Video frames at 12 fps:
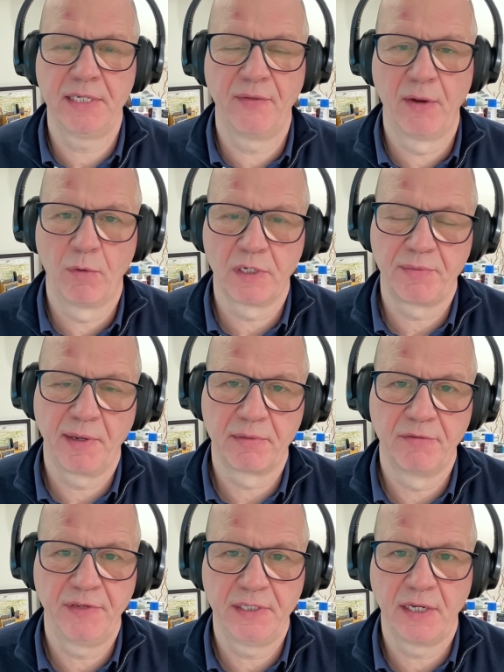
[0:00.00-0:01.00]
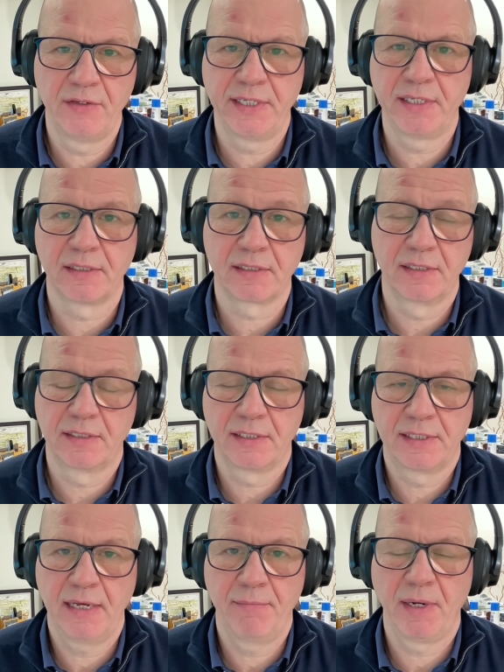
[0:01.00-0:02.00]
and they'll want to be able to veto deals because it's
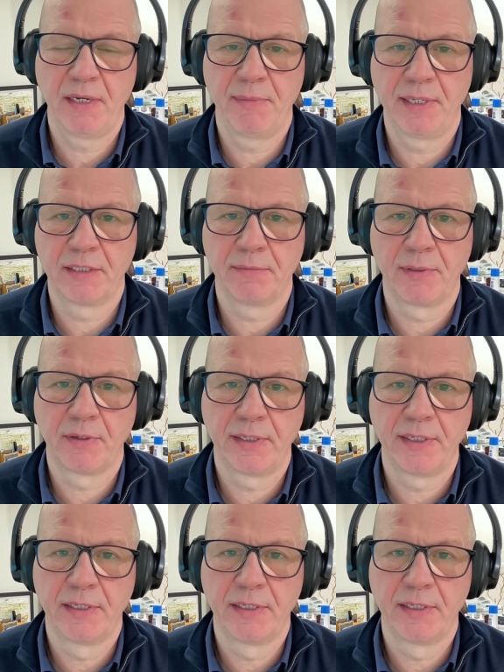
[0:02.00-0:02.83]
their money being deployed.